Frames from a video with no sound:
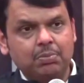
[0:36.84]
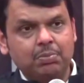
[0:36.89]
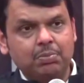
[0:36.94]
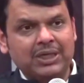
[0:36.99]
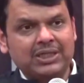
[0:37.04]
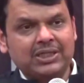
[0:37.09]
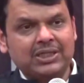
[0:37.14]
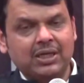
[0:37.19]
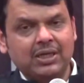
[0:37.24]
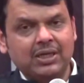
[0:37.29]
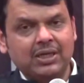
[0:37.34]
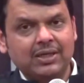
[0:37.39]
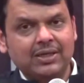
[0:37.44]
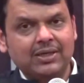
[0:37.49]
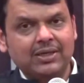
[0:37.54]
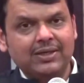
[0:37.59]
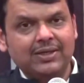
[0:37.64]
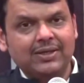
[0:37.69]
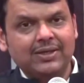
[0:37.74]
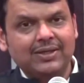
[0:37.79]
but
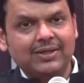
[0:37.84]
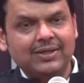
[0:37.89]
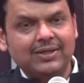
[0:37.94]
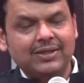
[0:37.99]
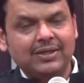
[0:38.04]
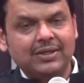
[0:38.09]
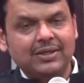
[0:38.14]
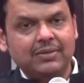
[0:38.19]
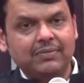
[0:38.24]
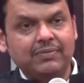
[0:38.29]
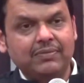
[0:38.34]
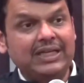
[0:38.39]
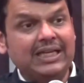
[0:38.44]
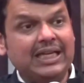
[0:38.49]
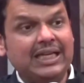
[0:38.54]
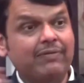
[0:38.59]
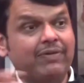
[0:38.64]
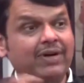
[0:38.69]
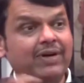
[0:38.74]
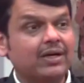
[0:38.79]
we
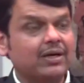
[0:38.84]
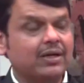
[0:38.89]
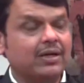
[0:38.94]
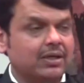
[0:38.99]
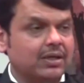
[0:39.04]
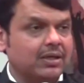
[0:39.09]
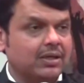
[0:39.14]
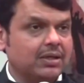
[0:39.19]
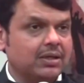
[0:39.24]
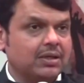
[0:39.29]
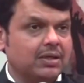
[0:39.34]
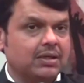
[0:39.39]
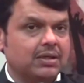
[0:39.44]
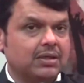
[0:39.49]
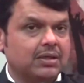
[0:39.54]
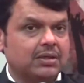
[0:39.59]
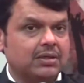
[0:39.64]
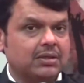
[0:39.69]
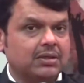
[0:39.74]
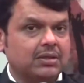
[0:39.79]
never
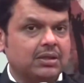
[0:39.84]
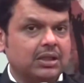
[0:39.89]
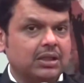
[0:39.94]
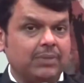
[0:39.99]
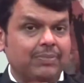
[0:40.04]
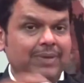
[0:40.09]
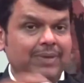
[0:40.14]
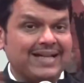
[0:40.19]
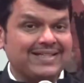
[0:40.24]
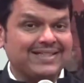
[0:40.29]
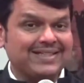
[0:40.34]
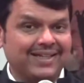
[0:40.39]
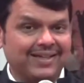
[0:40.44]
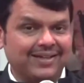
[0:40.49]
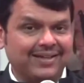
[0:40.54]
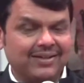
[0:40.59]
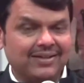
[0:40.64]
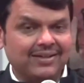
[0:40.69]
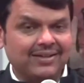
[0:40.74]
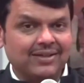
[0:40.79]

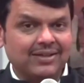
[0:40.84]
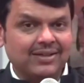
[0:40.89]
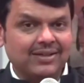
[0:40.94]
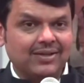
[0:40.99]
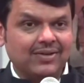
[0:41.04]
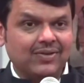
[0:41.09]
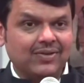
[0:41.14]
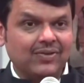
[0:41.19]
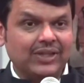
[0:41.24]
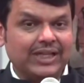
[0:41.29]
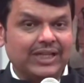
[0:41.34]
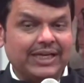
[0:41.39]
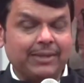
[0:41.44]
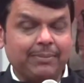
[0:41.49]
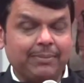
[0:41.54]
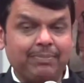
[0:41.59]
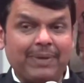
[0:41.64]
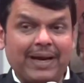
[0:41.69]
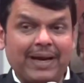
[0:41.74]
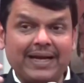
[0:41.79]
imagined
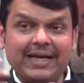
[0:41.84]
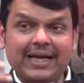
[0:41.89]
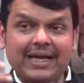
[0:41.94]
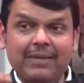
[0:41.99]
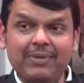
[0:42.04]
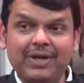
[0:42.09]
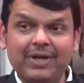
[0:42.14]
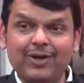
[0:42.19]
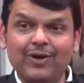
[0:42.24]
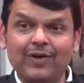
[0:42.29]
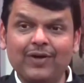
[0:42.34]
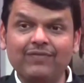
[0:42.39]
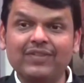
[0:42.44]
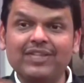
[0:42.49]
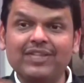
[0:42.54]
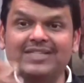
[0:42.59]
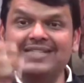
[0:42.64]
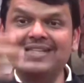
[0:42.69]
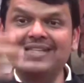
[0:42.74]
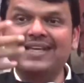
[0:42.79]
that a pandemic
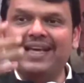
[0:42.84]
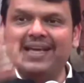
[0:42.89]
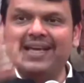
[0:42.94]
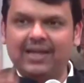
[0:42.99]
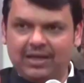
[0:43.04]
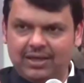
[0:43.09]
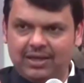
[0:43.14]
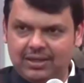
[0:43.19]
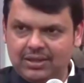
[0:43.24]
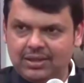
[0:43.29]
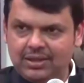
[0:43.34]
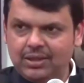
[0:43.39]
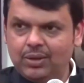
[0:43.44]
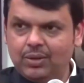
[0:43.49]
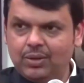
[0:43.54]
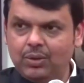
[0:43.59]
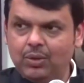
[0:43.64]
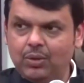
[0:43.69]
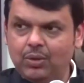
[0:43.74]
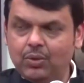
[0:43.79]
of this scale
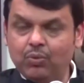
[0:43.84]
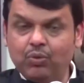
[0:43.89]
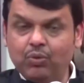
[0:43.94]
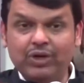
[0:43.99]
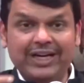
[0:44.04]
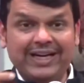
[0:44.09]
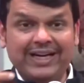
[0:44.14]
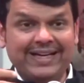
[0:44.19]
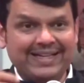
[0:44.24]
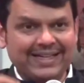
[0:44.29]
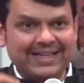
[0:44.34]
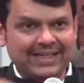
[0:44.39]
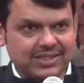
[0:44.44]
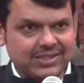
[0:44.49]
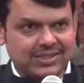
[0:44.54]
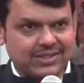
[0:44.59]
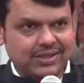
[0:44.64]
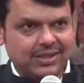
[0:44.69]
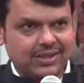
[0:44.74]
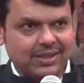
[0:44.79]
would hit
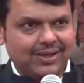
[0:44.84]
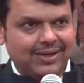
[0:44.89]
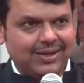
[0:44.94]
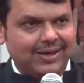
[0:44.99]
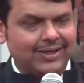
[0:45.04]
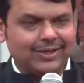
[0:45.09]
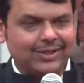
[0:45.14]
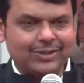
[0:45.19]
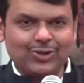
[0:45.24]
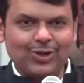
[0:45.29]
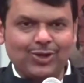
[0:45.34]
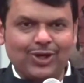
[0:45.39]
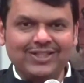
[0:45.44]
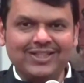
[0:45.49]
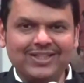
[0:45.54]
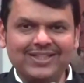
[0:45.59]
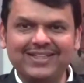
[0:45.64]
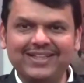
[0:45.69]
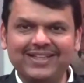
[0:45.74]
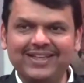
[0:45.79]
us. And it's
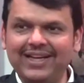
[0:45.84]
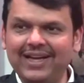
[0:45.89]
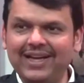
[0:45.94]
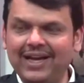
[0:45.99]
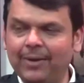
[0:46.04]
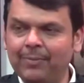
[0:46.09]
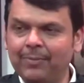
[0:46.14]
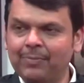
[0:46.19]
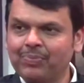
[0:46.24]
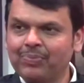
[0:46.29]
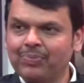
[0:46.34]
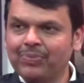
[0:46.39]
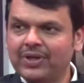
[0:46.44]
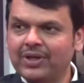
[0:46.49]
not just India.